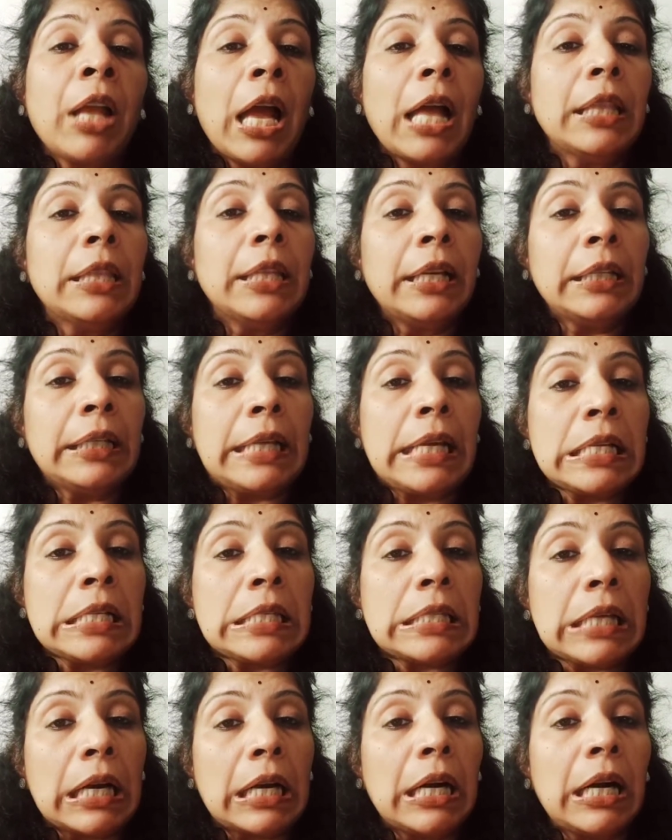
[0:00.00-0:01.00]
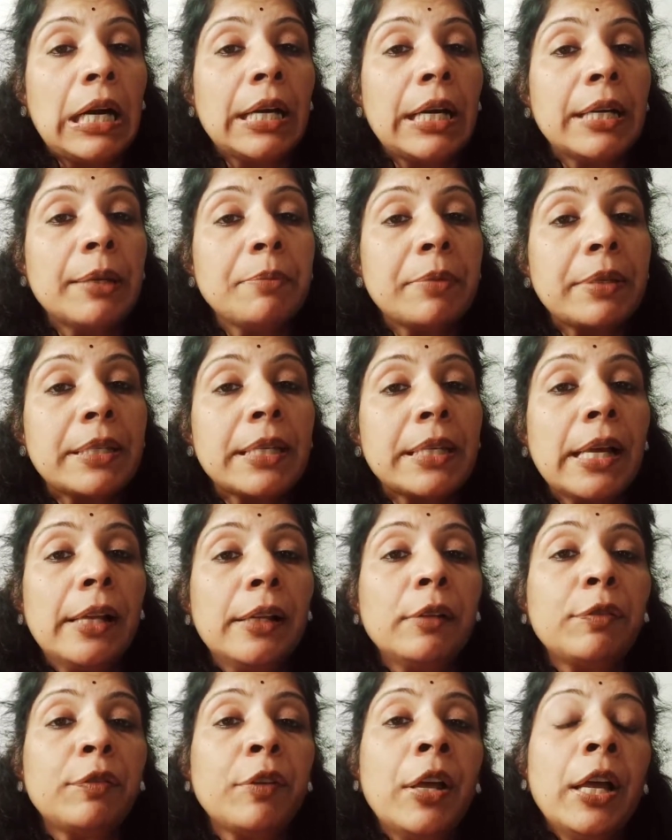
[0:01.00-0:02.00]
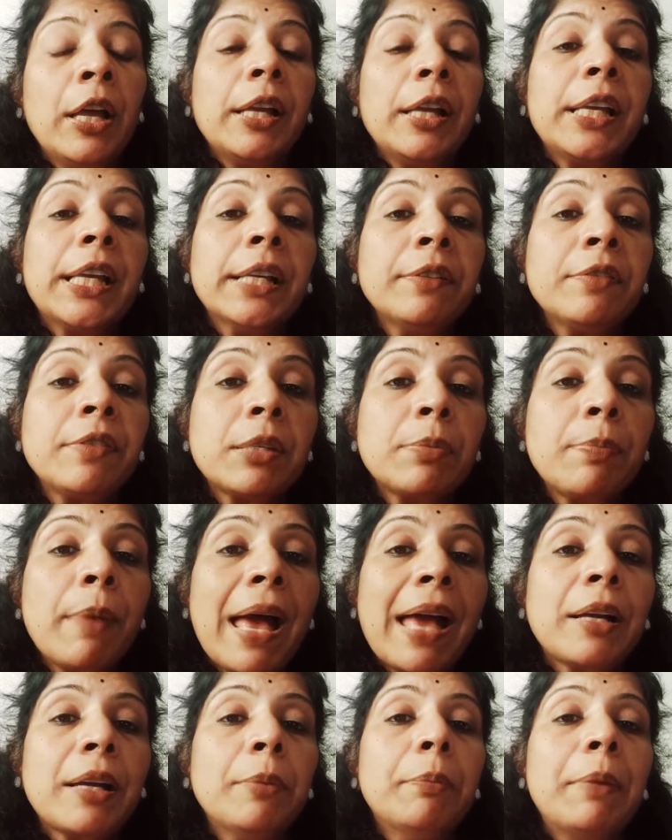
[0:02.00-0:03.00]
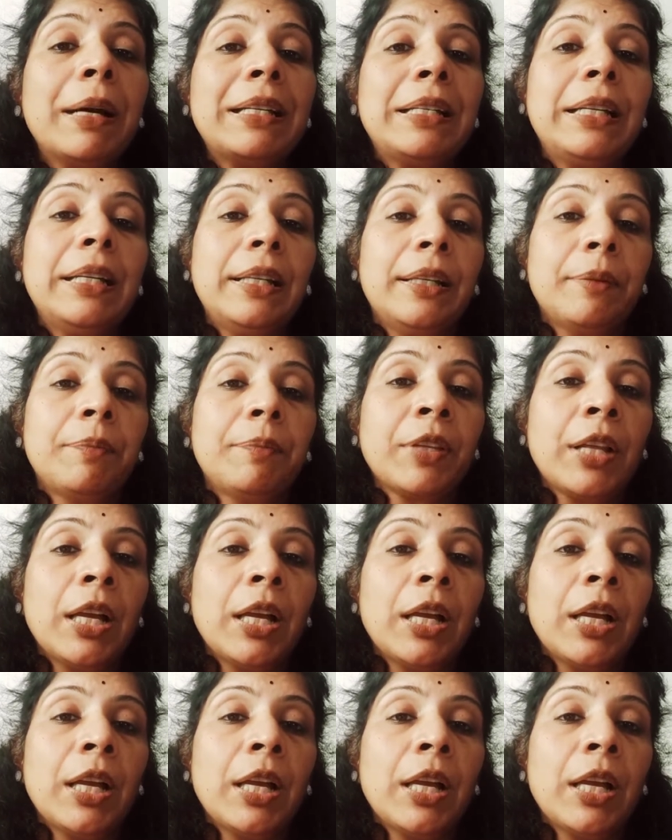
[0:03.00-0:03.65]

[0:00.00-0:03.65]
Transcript: And then King Sakka himself gives back Maddi